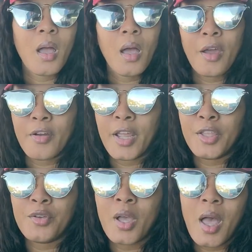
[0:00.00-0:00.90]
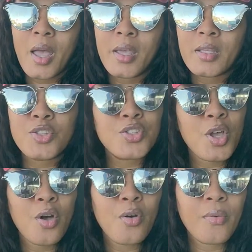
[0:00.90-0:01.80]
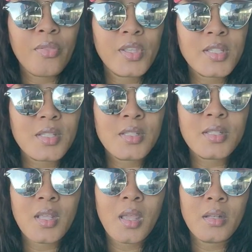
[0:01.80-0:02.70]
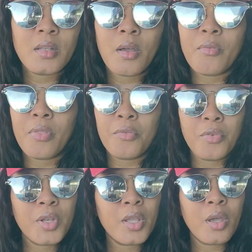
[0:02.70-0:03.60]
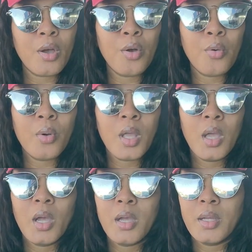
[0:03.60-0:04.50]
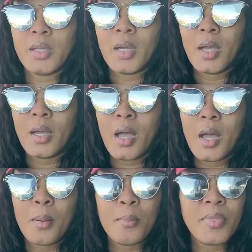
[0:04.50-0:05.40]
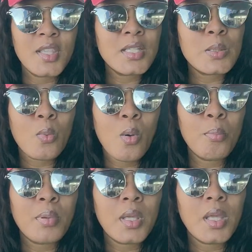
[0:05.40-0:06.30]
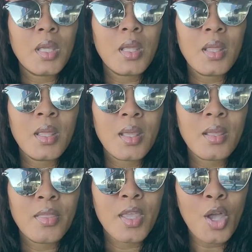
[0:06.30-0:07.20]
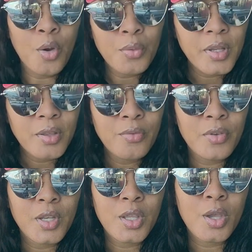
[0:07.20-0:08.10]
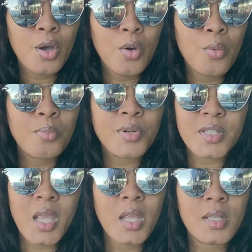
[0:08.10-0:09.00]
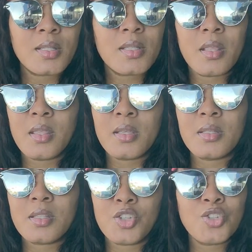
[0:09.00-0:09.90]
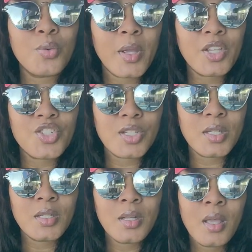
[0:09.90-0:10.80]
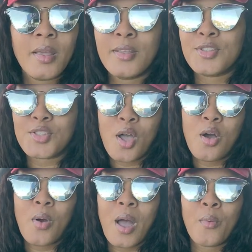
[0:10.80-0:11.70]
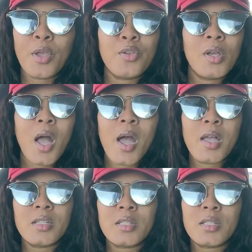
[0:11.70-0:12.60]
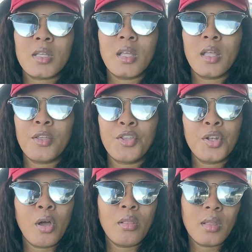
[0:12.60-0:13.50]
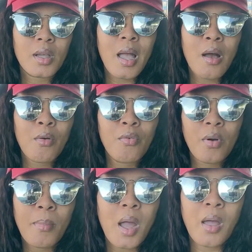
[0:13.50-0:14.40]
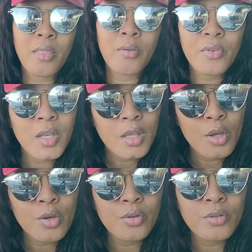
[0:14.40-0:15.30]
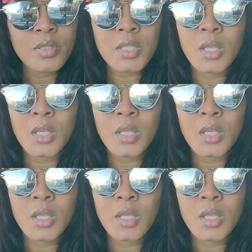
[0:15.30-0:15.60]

all right you guys so this is the end of the video um, this won't be the only video pertaining to this situation so i want you guys to you know look out for my other videos